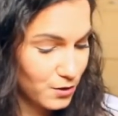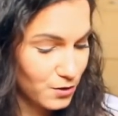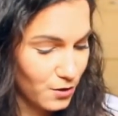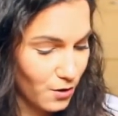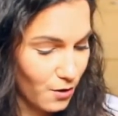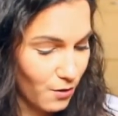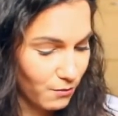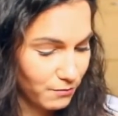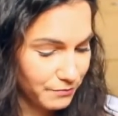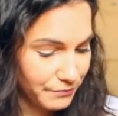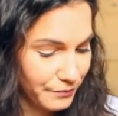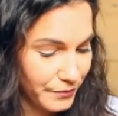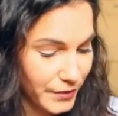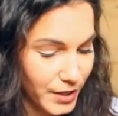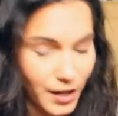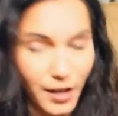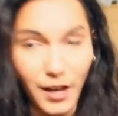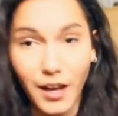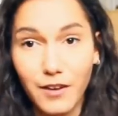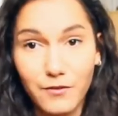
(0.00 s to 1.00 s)
so
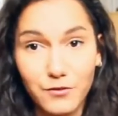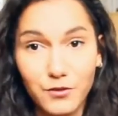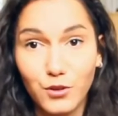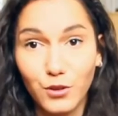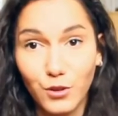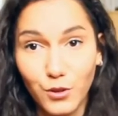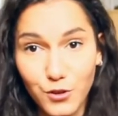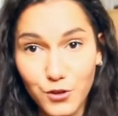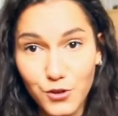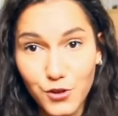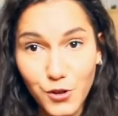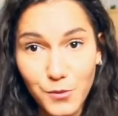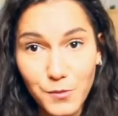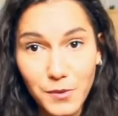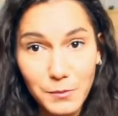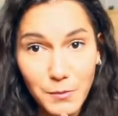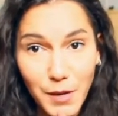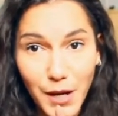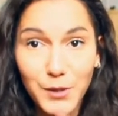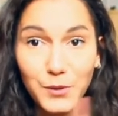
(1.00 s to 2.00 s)
yeah, I have to learn
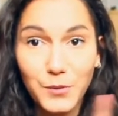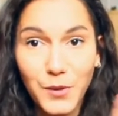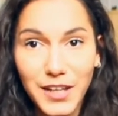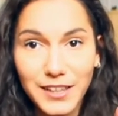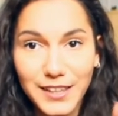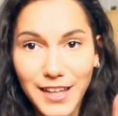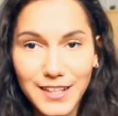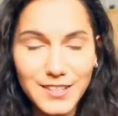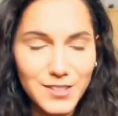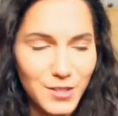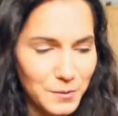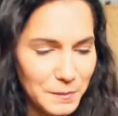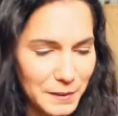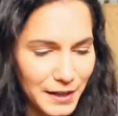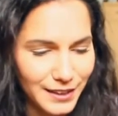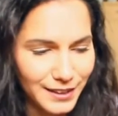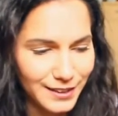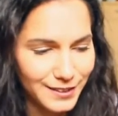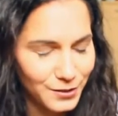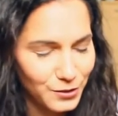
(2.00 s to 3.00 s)
German, by the way. That's on
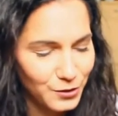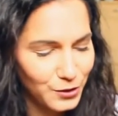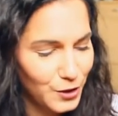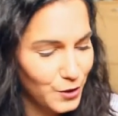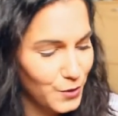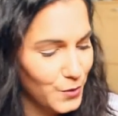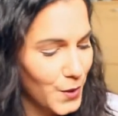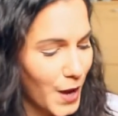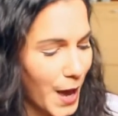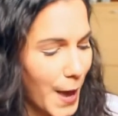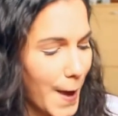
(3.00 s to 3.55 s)
my list too.